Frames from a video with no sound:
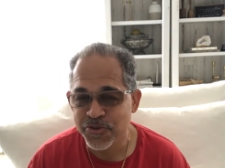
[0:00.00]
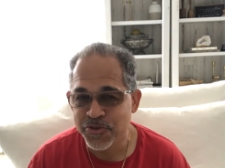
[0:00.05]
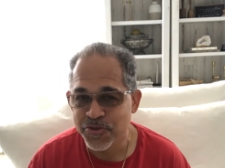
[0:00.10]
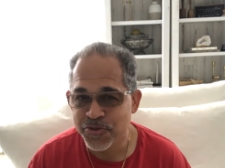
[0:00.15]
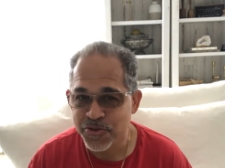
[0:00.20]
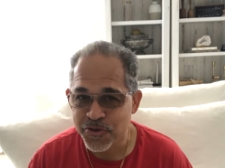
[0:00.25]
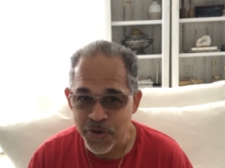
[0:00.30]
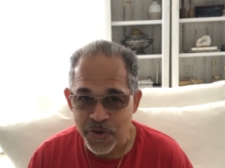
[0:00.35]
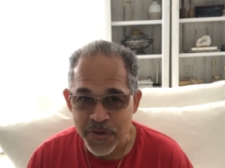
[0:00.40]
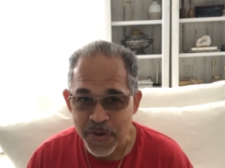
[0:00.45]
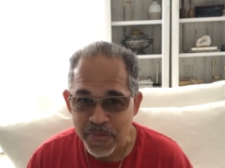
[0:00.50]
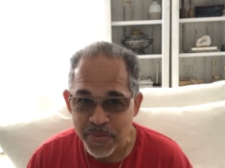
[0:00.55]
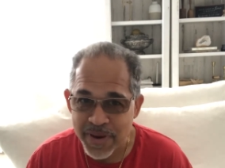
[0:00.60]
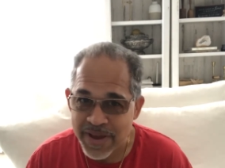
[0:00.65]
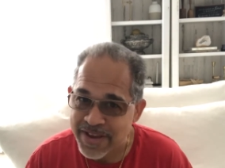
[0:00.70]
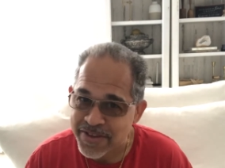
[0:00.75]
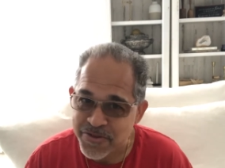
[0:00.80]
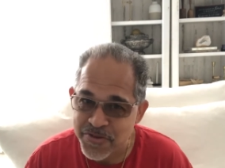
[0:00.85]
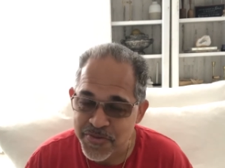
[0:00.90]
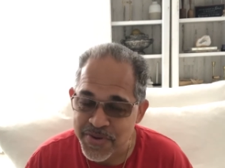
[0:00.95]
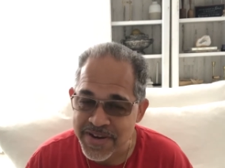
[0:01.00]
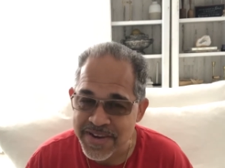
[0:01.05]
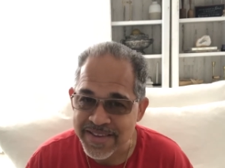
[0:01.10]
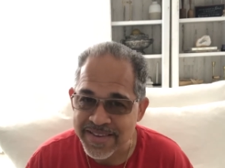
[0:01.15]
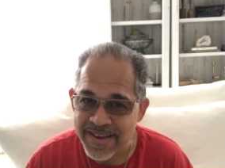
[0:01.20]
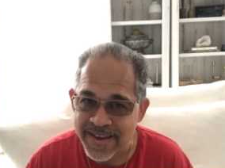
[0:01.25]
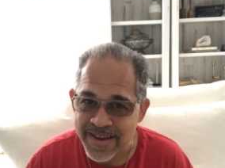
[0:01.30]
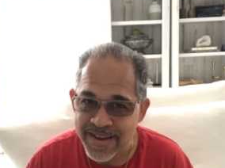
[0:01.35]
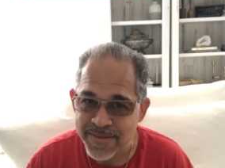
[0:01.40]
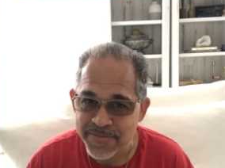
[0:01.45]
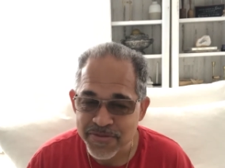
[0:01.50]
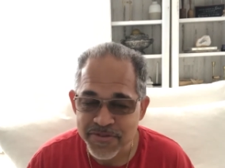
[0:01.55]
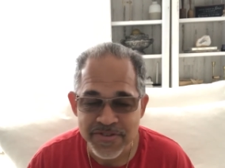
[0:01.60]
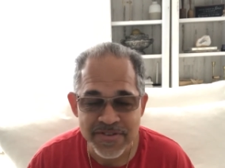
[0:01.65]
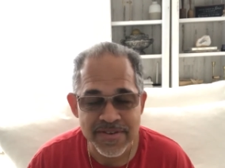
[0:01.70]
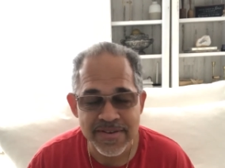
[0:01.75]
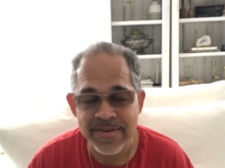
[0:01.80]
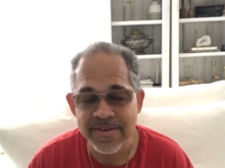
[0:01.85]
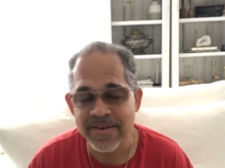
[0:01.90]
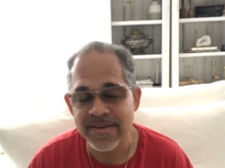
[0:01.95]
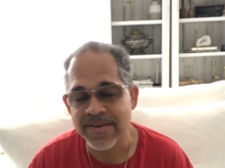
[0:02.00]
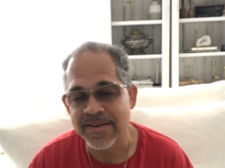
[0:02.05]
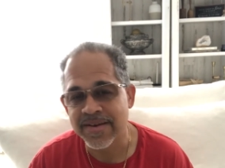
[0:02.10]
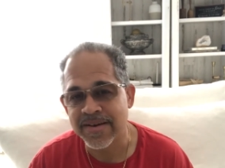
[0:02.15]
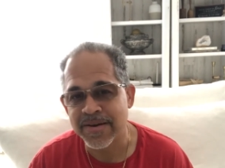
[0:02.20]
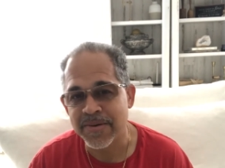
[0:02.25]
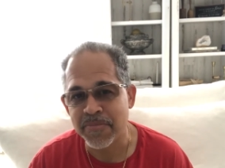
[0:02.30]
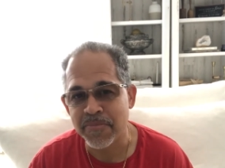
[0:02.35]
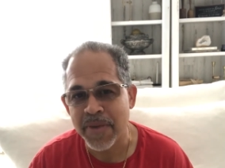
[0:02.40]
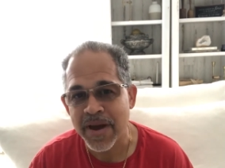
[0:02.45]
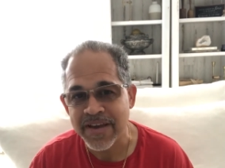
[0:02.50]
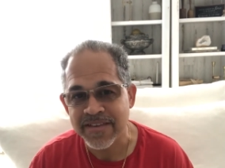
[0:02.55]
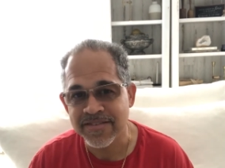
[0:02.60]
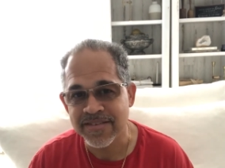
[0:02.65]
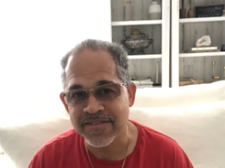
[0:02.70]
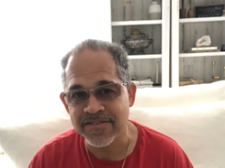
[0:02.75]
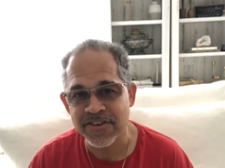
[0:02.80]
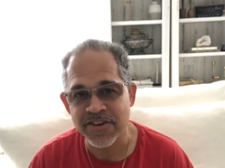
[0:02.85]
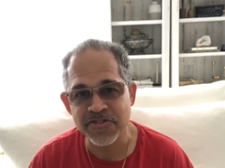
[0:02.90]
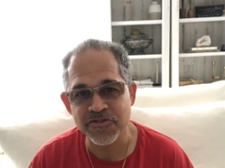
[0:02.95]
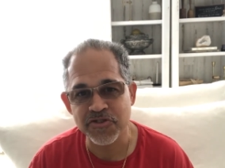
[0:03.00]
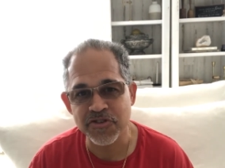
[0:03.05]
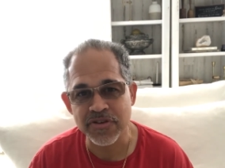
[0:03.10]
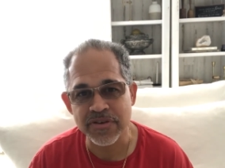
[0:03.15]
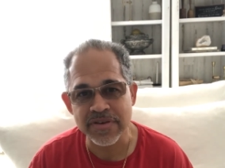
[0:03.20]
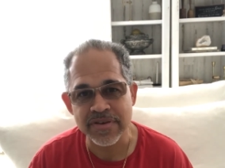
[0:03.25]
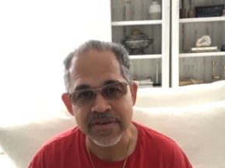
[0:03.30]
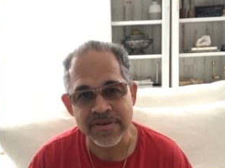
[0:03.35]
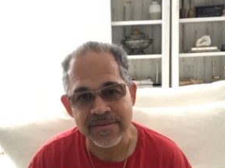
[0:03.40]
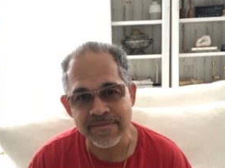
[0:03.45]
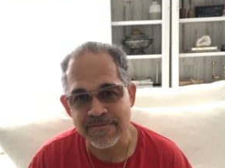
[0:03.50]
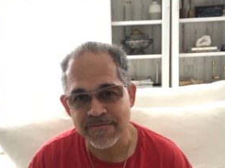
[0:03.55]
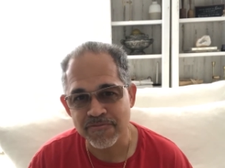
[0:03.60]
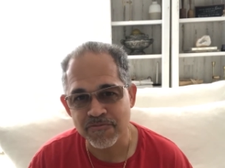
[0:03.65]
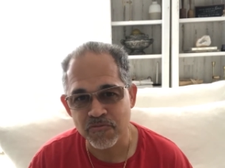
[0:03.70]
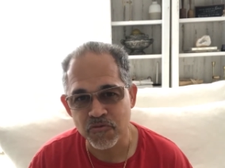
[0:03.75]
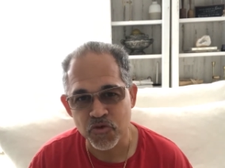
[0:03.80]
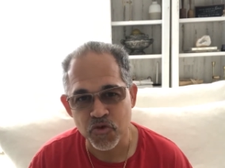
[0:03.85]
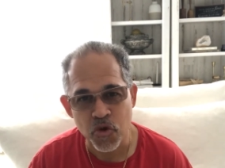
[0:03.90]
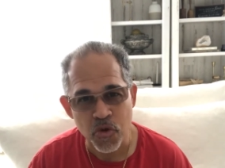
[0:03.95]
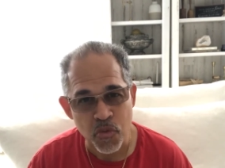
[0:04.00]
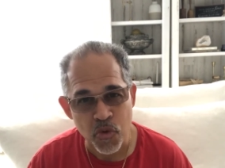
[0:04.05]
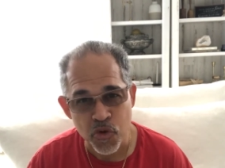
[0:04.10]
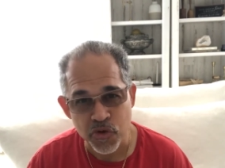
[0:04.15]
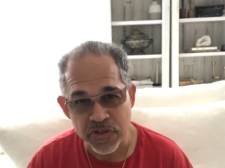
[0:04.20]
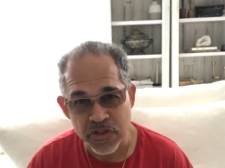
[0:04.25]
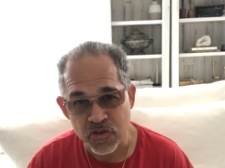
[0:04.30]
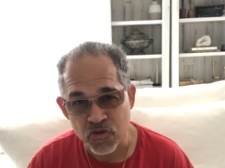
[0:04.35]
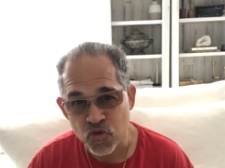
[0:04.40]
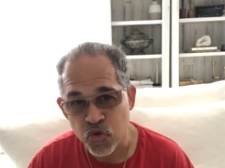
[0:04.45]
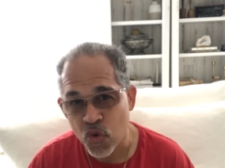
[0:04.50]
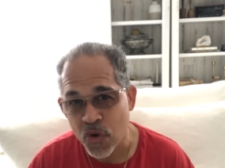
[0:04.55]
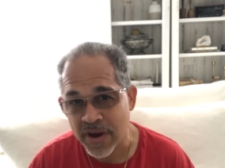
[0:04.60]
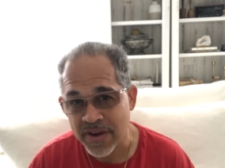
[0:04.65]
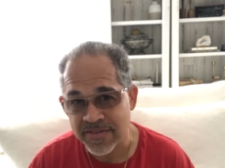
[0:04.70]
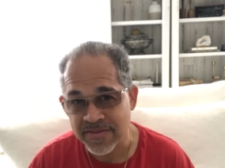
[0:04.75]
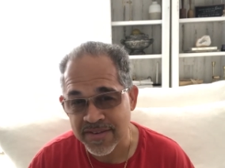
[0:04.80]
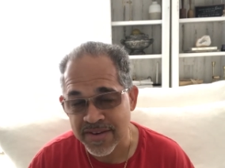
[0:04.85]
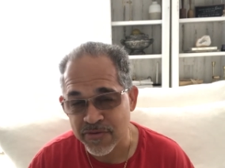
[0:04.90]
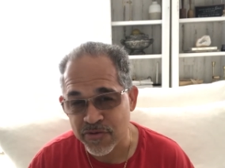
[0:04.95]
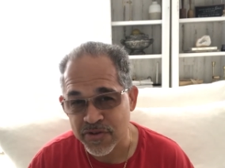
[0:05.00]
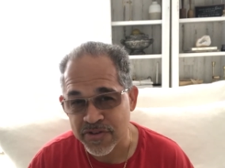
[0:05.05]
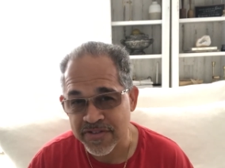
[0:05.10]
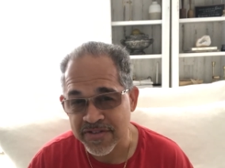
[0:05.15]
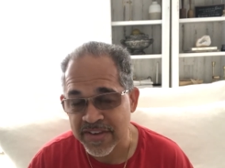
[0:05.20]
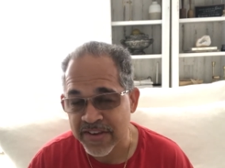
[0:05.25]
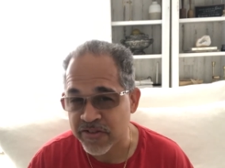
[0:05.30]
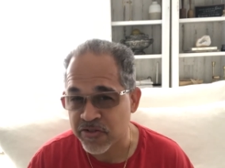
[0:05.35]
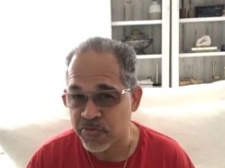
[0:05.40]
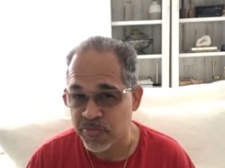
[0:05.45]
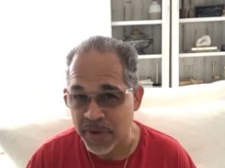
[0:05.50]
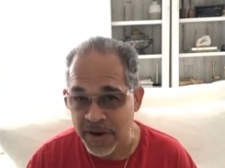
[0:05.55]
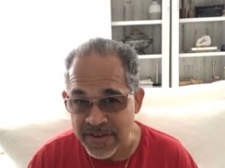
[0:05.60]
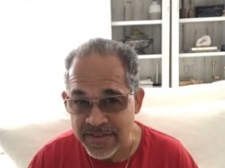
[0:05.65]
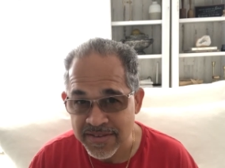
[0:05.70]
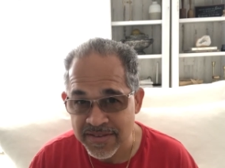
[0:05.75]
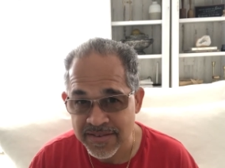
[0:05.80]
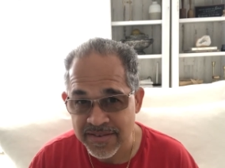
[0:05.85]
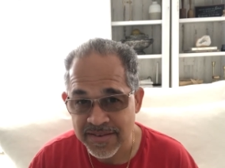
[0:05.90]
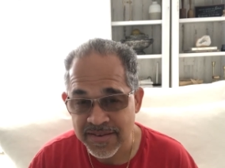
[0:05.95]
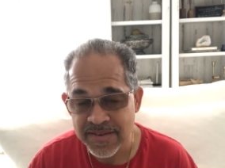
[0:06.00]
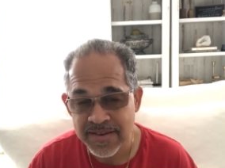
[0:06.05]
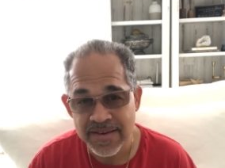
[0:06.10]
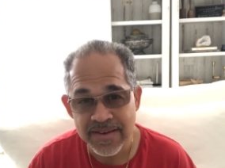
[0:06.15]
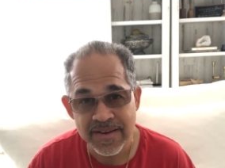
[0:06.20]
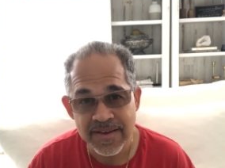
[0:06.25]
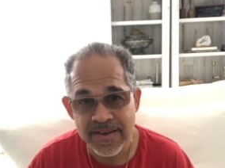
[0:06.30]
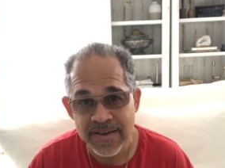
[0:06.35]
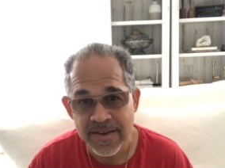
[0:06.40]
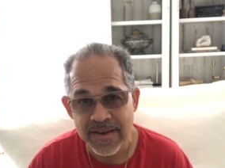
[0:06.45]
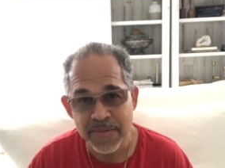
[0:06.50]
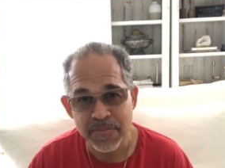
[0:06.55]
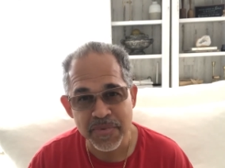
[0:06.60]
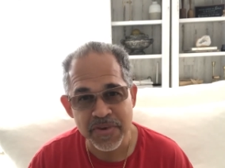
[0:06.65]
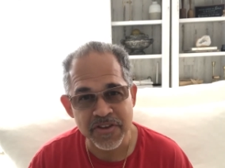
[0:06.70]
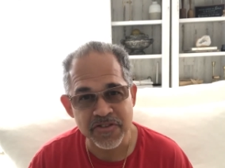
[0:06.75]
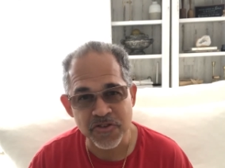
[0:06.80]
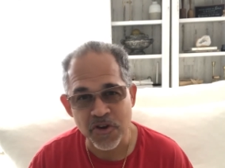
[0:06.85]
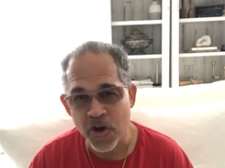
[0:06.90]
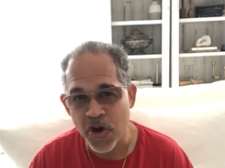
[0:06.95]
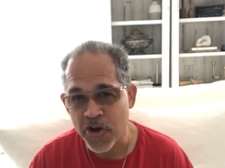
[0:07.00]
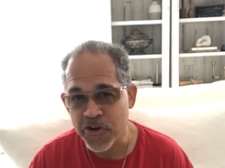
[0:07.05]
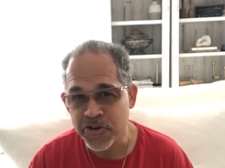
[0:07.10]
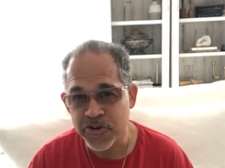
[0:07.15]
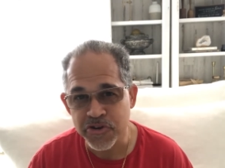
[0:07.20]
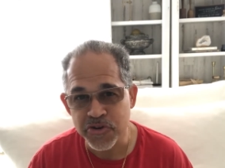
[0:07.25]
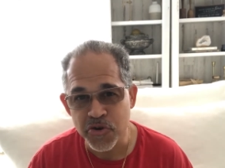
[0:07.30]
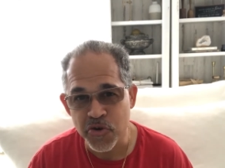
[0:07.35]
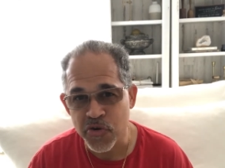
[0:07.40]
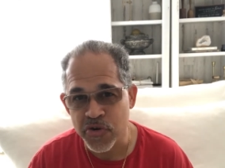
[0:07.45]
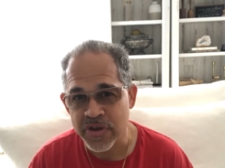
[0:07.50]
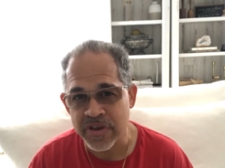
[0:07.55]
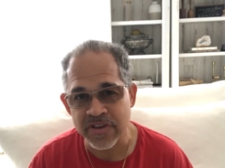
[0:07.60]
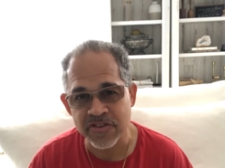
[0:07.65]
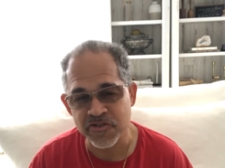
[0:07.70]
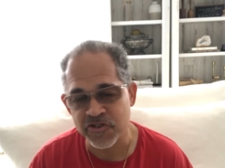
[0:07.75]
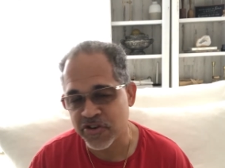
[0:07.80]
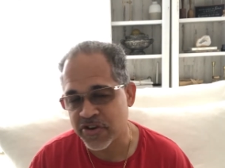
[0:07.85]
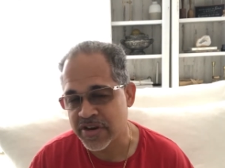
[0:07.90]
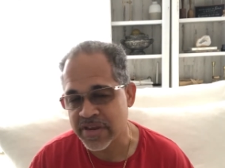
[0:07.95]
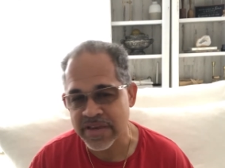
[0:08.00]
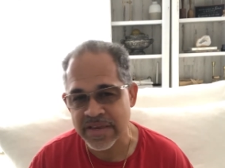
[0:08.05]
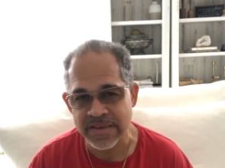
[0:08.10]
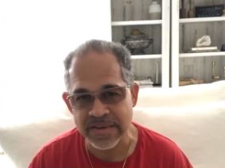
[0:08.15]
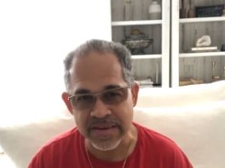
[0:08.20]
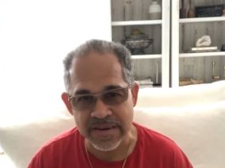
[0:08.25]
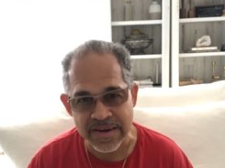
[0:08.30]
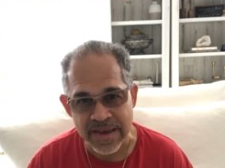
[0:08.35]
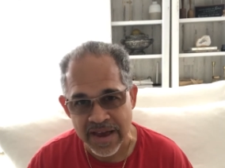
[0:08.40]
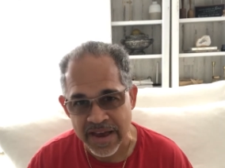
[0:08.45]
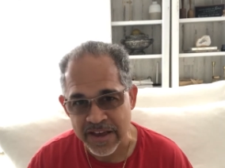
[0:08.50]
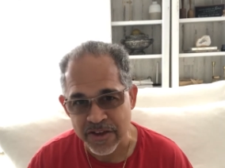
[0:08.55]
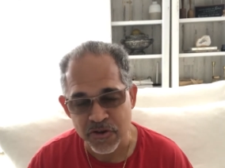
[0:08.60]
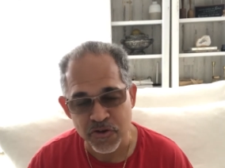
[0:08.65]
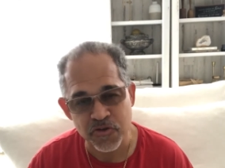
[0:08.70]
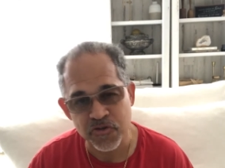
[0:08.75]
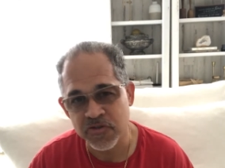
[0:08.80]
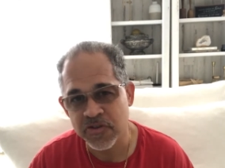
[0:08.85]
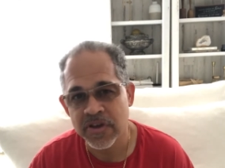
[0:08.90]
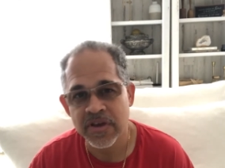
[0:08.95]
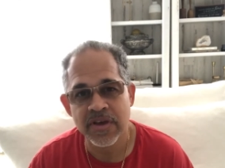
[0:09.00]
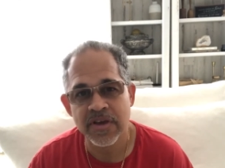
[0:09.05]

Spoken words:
don't apply too many times. My suggestion, no more than twice every 6 months, because all you're doing is you're going to get denials.